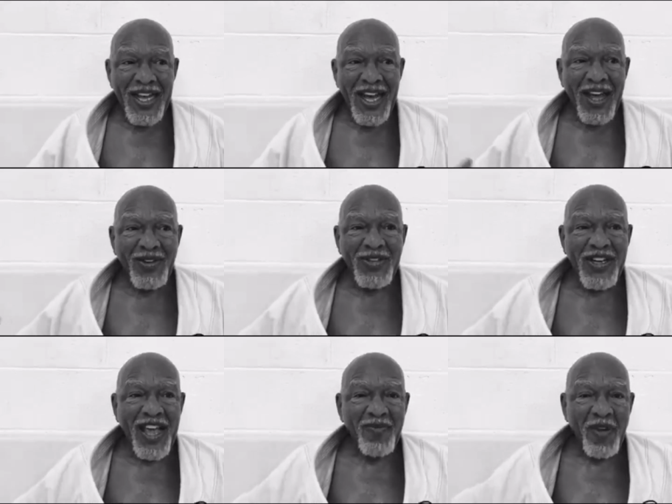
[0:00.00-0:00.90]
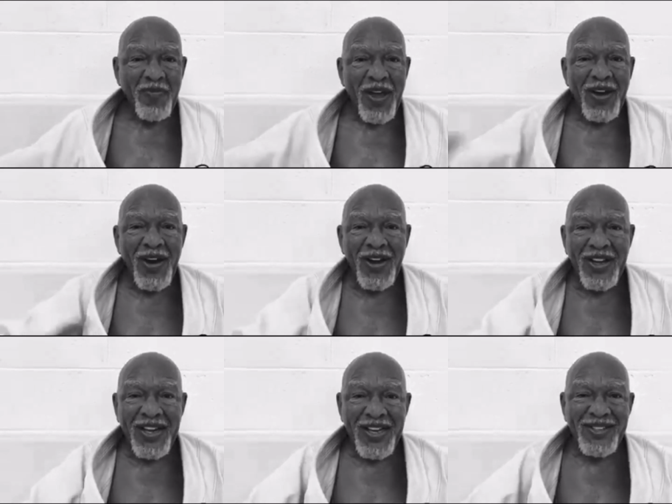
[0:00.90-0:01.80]
Helson gave me a big hug,
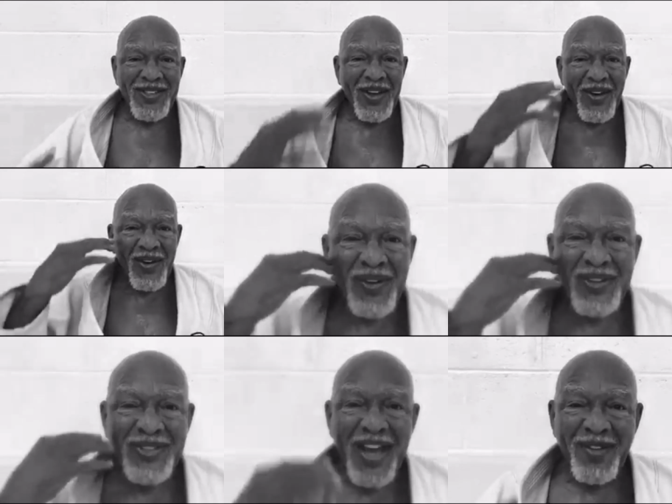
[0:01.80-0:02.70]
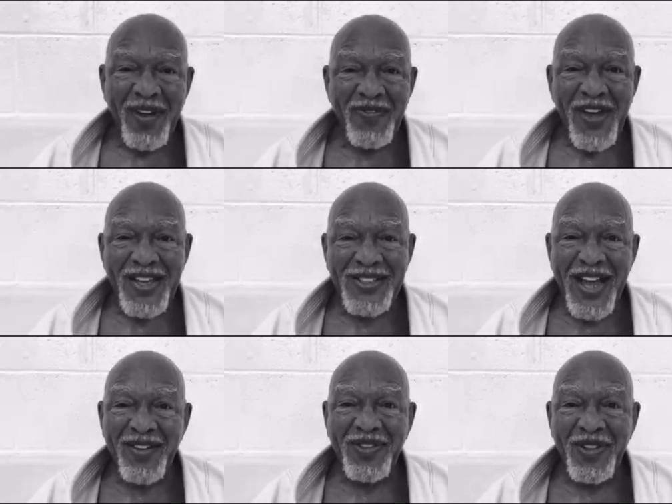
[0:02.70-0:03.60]
and kiss on the side of my face
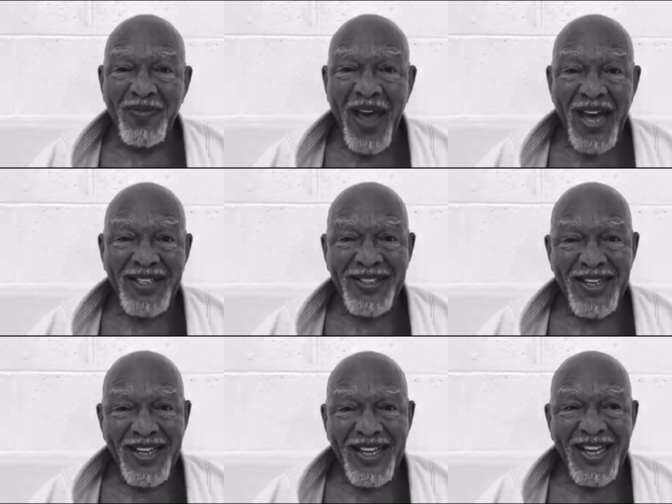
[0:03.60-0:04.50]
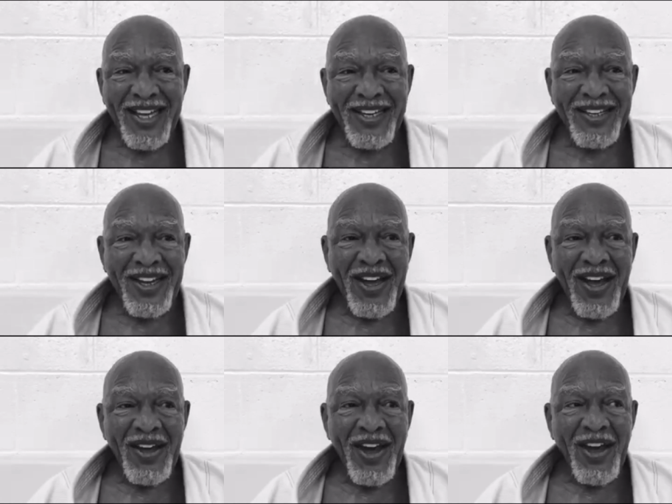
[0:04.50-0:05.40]
after the match. And I,
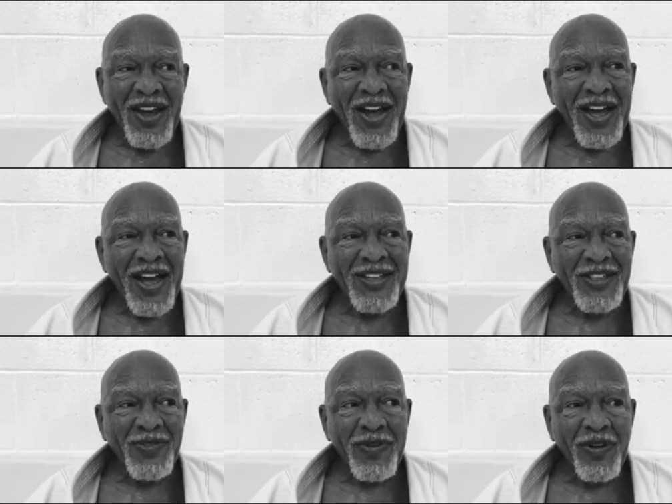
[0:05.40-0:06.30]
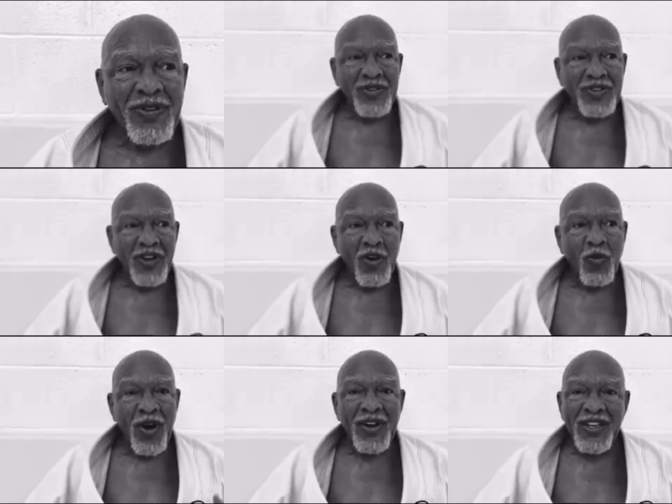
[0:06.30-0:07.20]
I, I just felt a
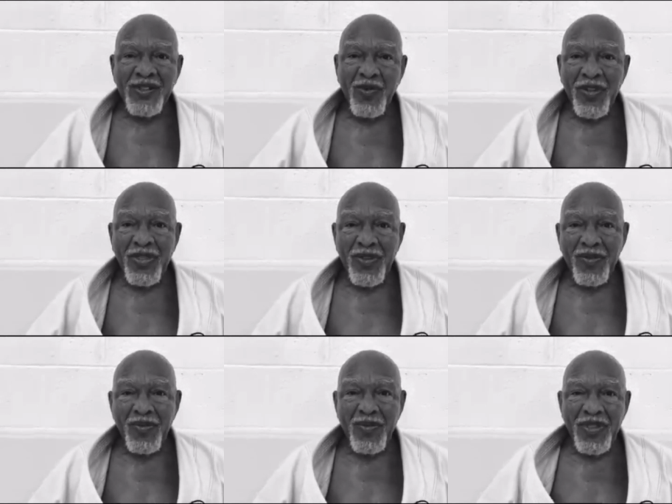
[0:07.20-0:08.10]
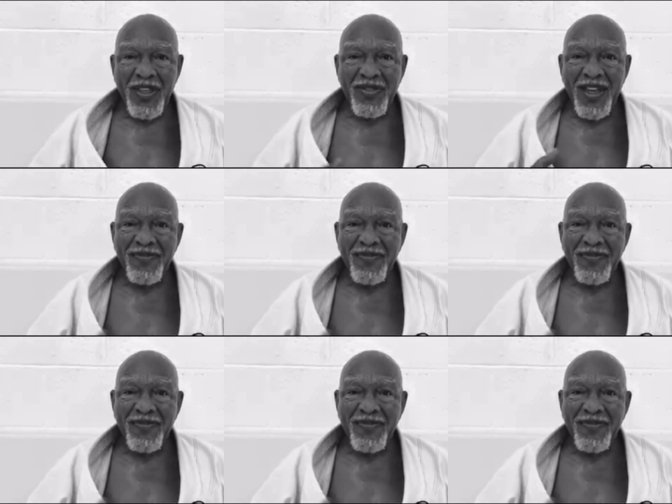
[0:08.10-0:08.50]
oneness with, with the, that